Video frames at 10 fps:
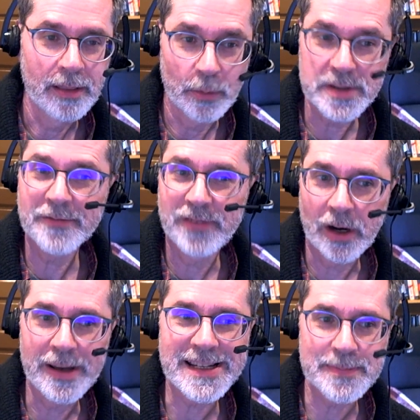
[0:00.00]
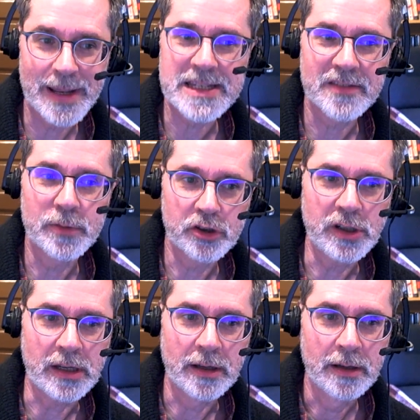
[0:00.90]
That was a very expensive
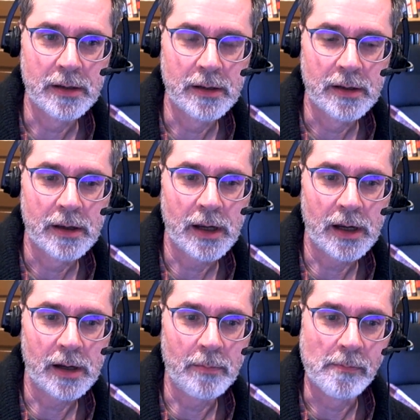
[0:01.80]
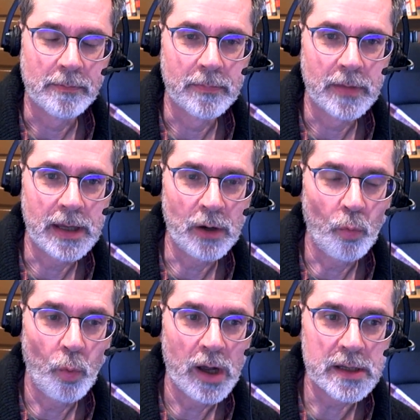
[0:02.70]
machine. It
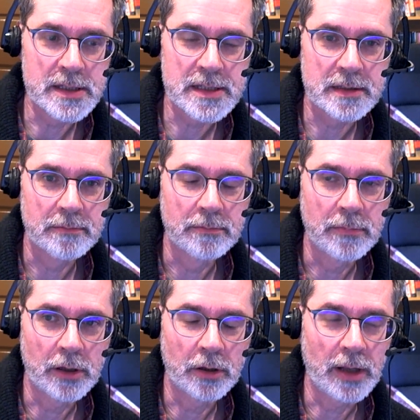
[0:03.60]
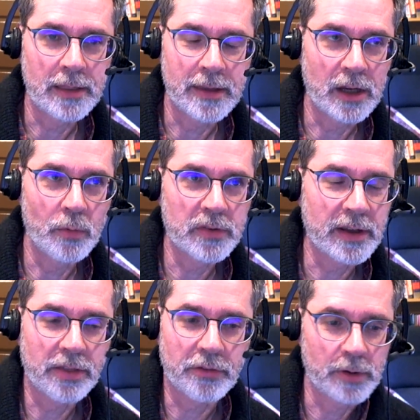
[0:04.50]
was, I think it was
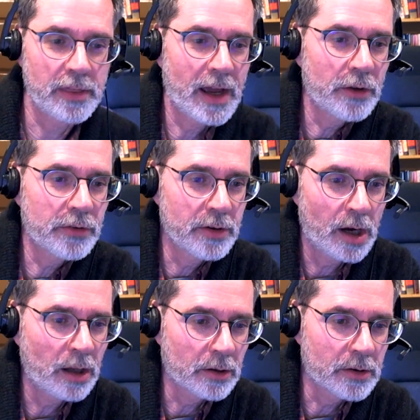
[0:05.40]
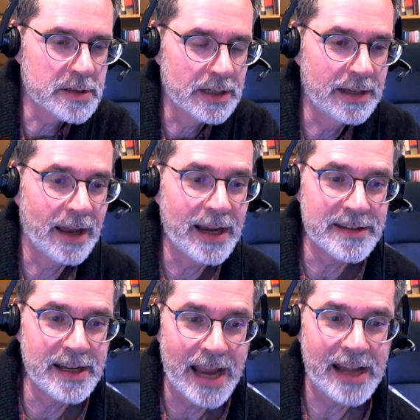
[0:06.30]
like $3,000 in
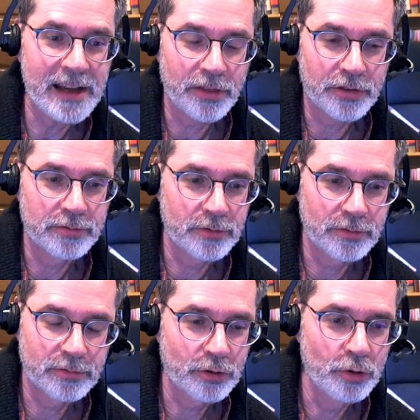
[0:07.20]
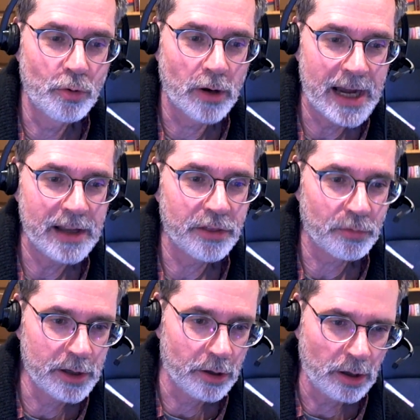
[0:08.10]
1982 or
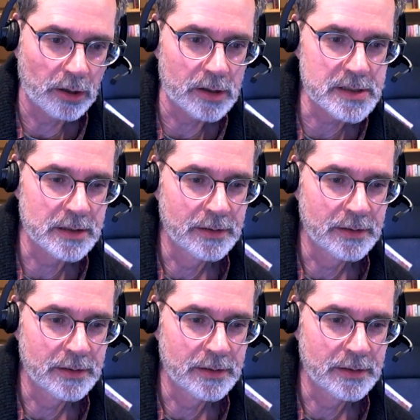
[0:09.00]
$83.